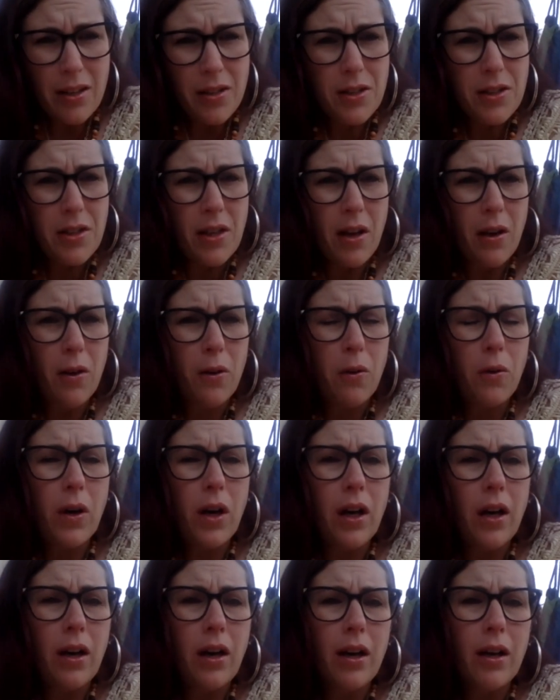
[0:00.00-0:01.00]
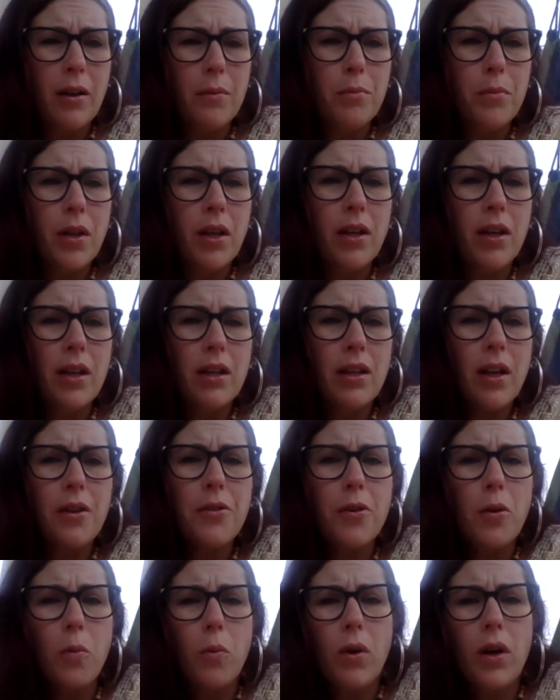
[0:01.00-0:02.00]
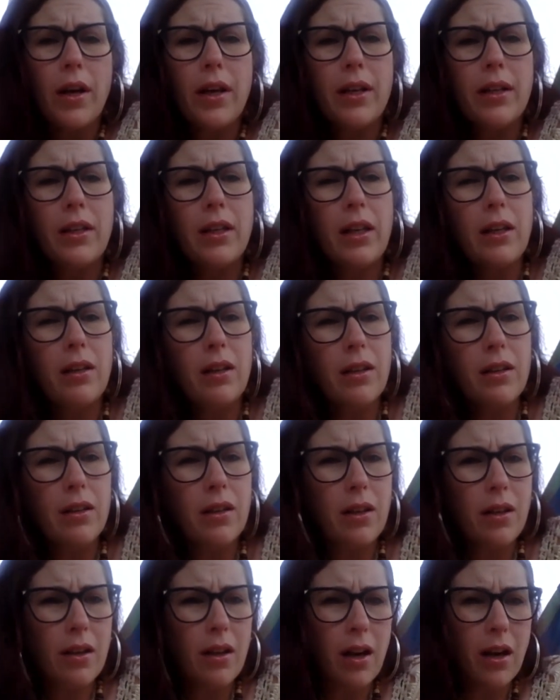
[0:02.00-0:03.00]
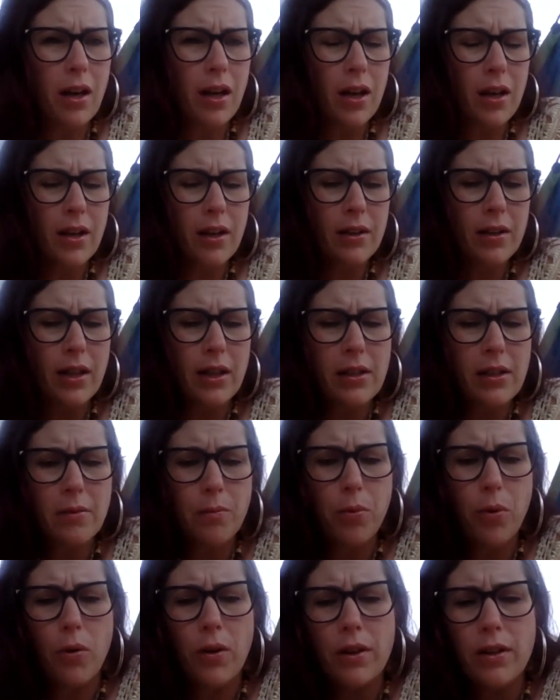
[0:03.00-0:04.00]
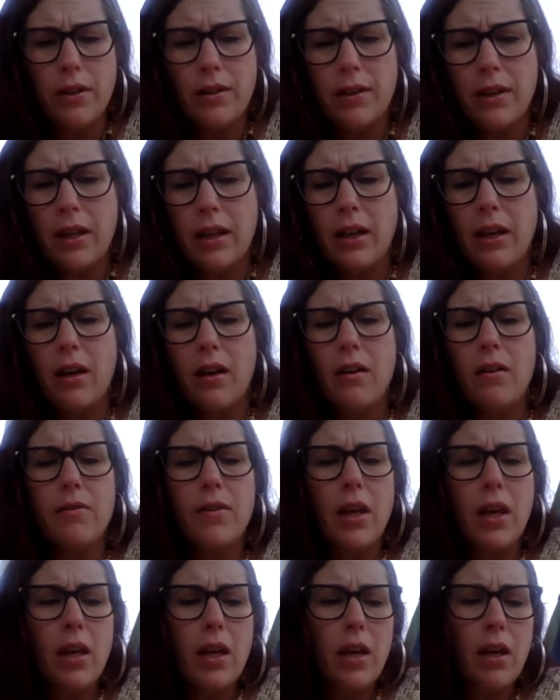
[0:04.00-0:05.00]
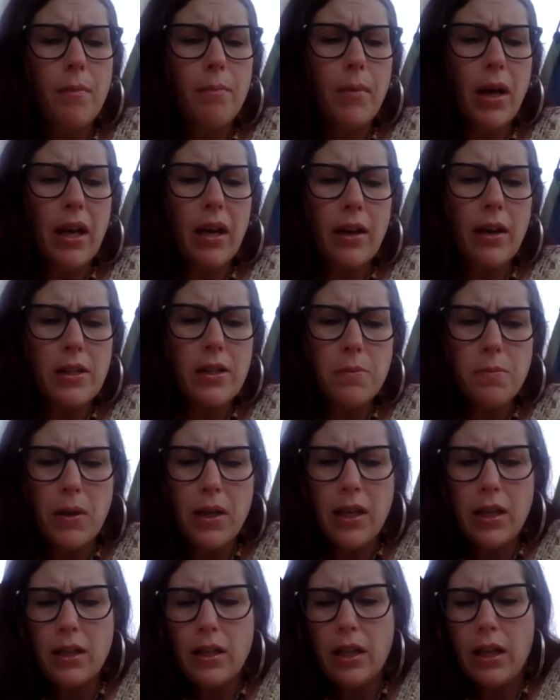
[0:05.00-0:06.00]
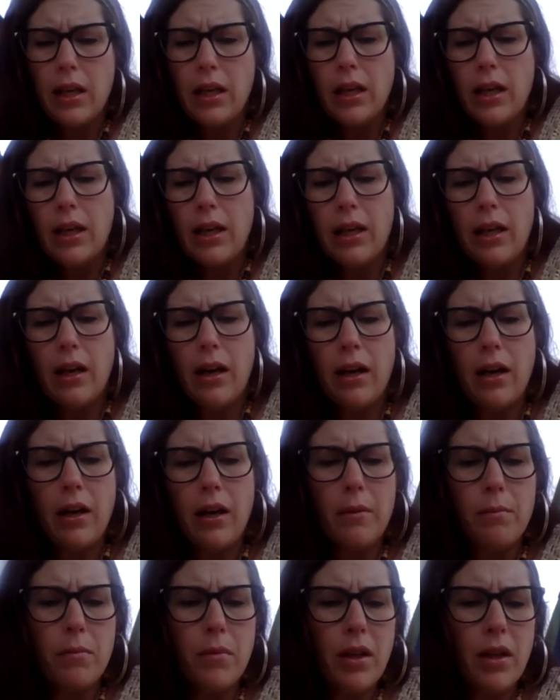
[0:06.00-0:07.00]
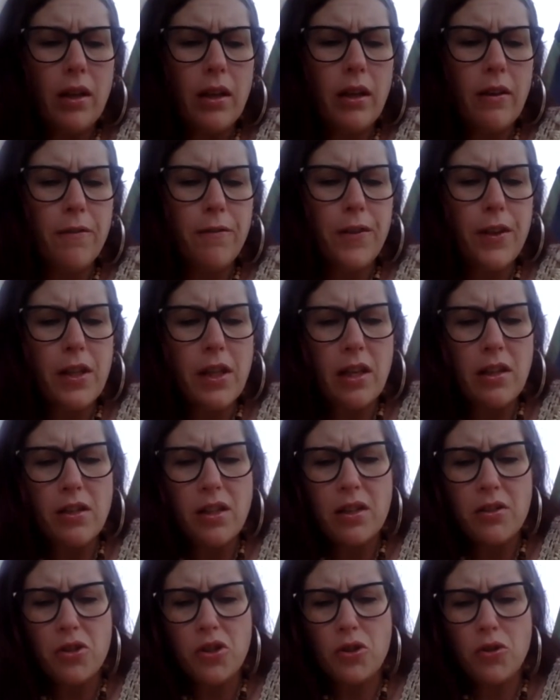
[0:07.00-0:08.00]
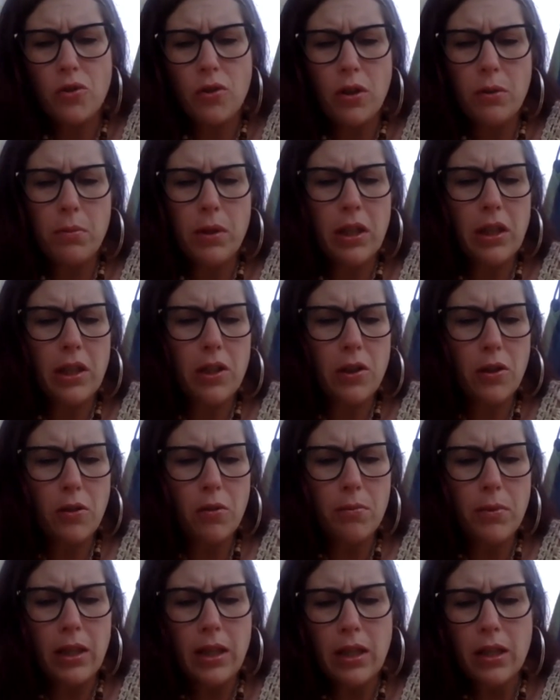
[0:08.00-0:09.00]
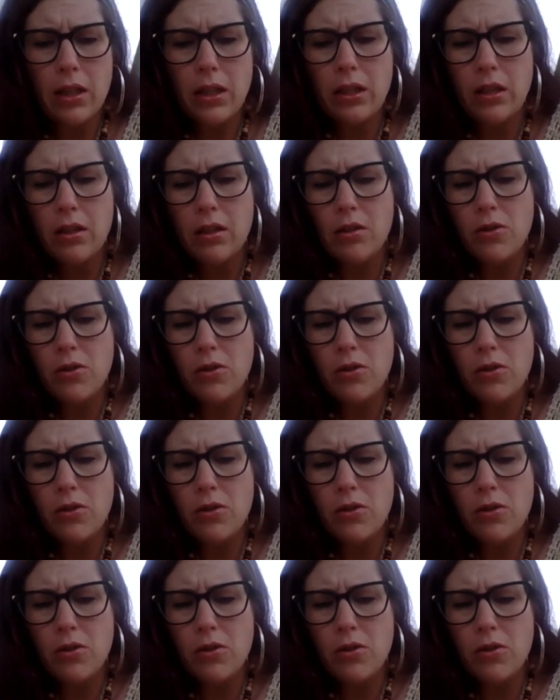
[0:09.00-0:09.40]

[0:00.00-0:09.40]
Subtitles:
So another one that's important to think of, my husband, if it is extremely humid,